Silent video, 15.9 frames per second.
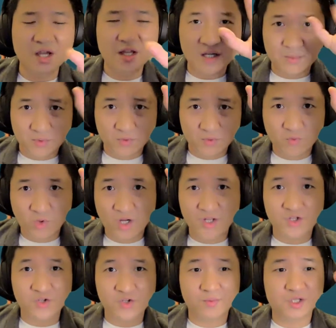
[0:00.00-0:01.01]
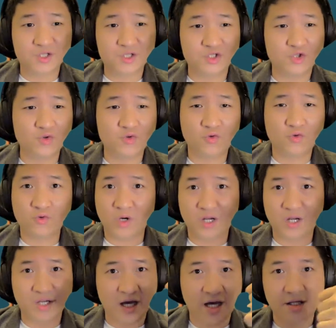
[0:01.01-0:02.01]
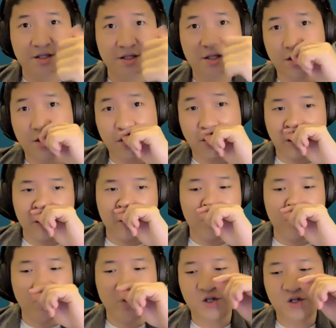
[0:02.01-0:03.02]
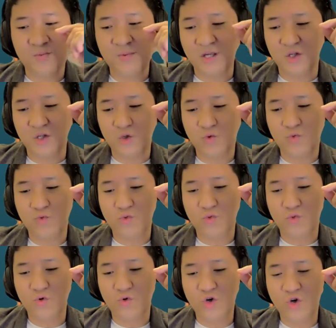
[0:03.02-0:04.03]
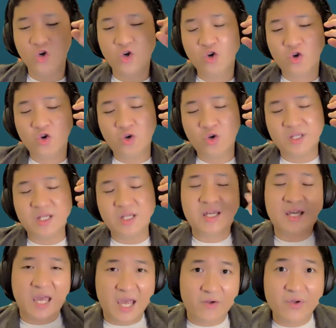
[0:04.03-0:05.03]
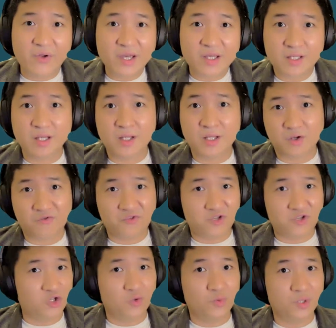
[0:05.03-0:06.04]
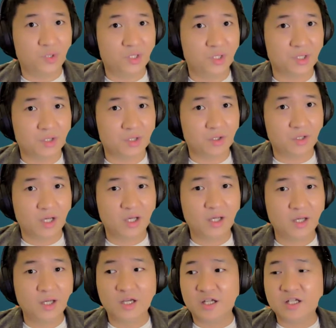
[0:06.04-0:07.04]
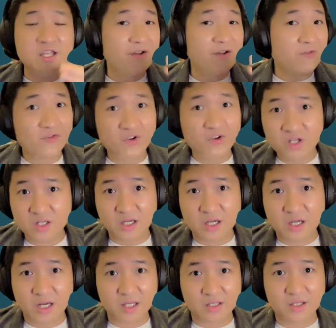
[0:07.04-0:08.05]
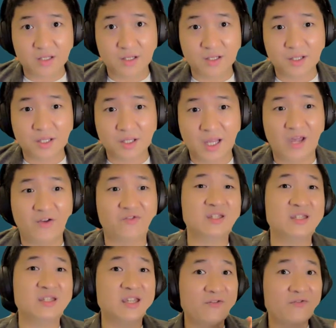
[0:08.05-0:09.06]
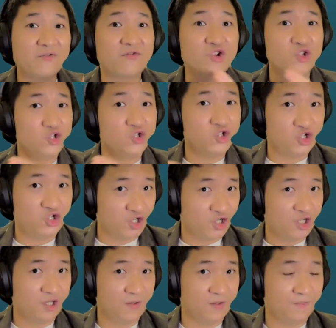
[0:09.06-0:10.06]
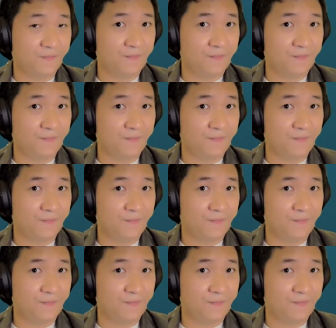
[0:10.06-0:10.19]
Number one, you must know who are the actors, which means who the characters of the users. Okay, different characters have different journey.